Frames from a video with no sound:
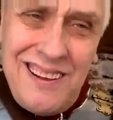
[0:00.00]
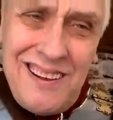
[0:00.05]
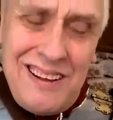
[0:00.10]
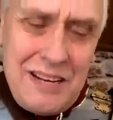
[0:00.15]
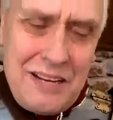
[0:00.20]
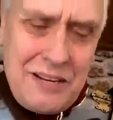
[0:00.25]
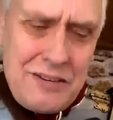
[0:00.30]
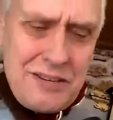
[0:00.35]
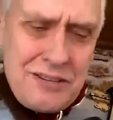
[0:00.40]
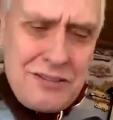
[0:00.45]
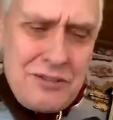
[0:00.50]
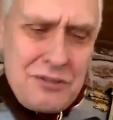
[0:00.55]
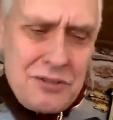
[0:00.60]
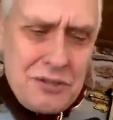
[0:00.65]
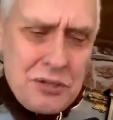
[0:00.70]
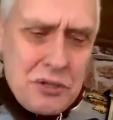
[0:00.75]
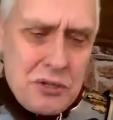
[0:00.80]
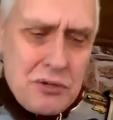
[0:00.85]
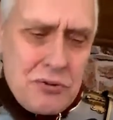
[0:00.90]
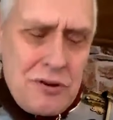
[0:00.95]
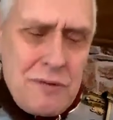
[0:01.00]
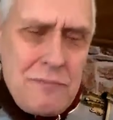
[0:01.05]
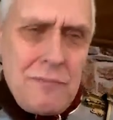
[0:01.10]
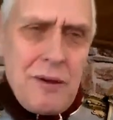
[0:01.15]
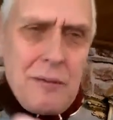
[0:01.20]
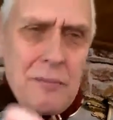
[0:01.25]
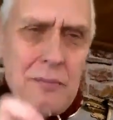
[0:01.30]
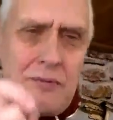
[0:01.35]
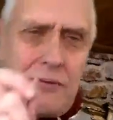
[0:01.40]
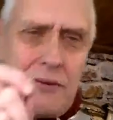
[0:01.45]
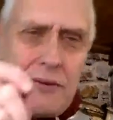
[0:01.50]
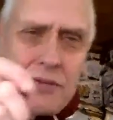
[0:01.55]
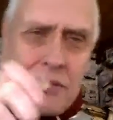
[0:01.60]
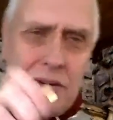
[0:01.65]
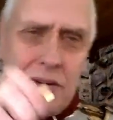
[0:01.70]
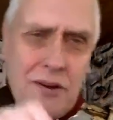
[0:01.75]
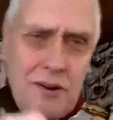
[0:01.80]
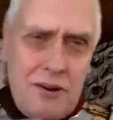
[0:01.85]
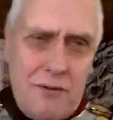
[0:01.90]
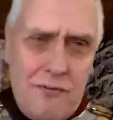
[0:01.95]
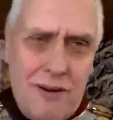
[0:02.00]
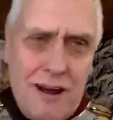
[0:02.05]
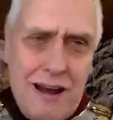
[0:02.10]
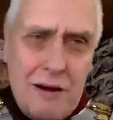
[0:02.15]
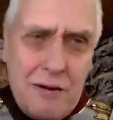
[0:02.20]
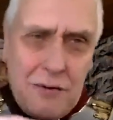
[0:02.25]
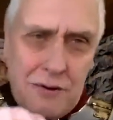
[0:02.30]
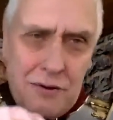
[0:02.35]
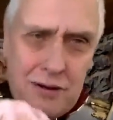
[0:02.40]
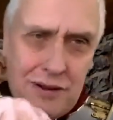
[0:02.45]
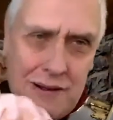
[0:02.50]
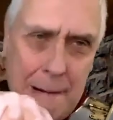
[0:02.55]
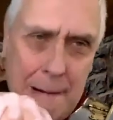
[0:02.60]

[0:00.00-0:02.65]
It doesn't just trim them. If you turn it round,